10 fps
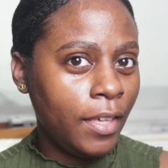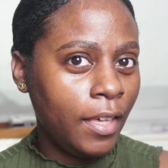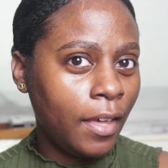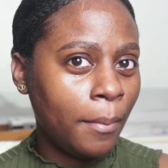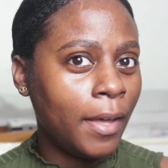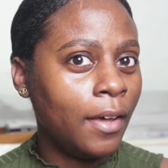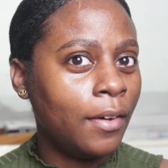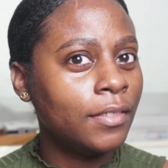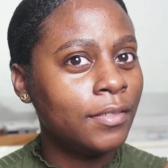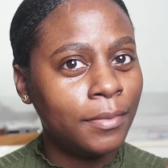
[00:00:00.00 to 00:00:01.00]
about
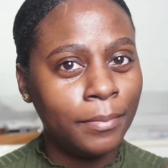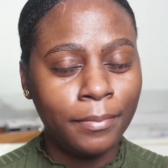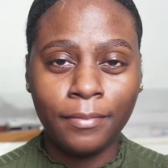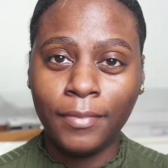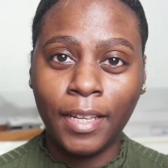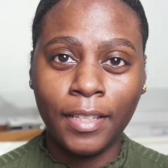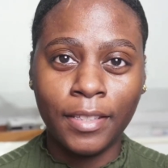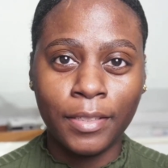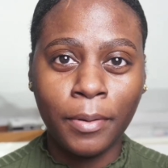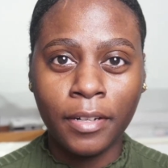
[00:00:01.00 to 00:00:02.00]
getting this
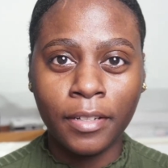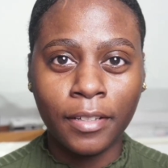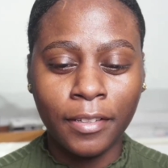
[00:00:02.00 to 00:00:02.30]
product.